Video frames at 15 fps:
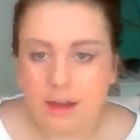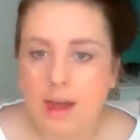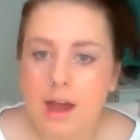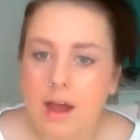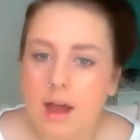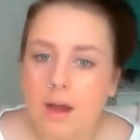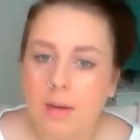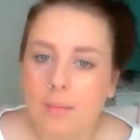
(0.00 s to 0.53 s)

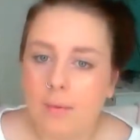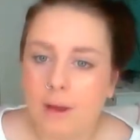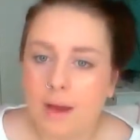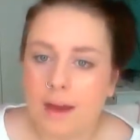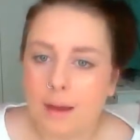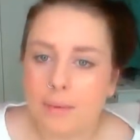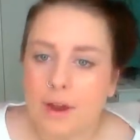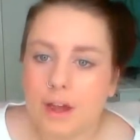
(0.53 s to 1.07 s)

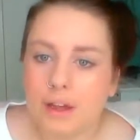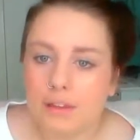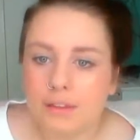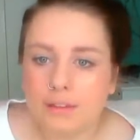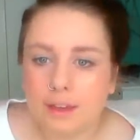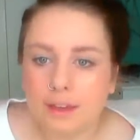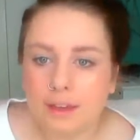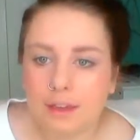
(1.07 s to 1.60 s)
eyebrow
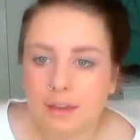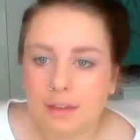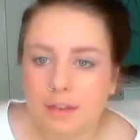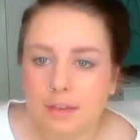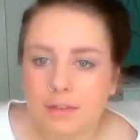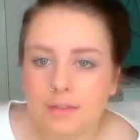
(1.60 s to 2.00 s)
thing